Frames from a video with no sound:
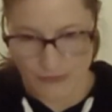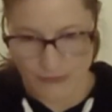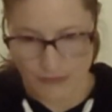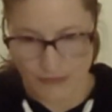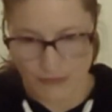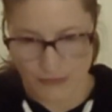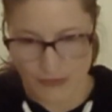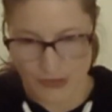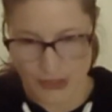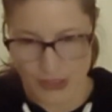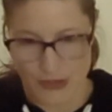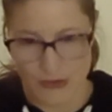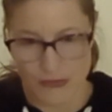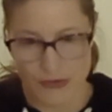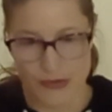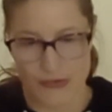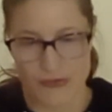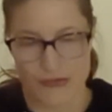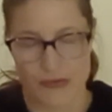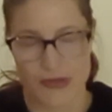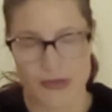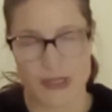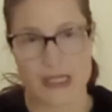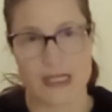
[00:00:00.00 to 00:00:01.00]
you would
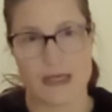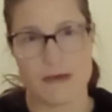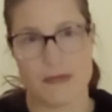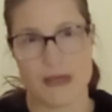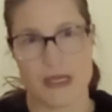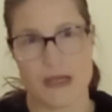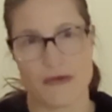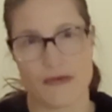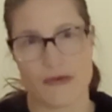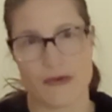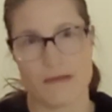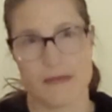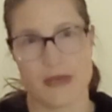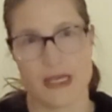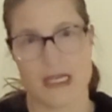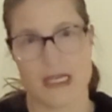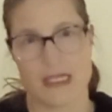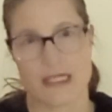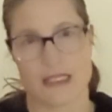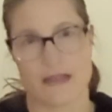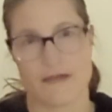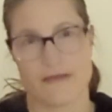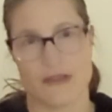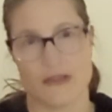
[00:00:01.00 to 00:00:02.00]
really be
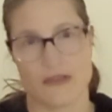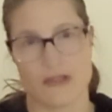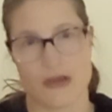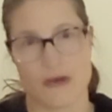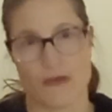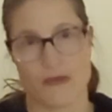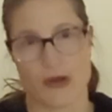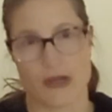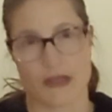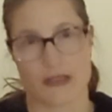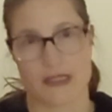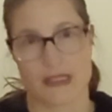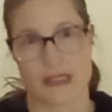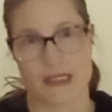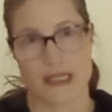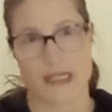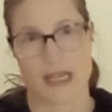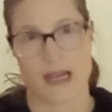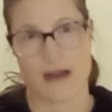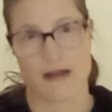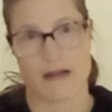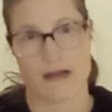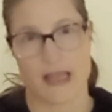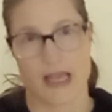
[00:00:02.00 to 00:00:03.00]
remiss if you don't work this
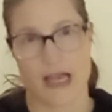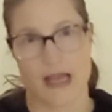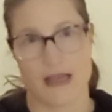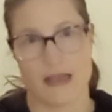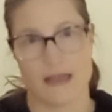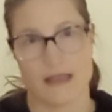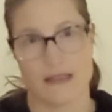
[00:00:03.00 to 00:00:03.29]
area.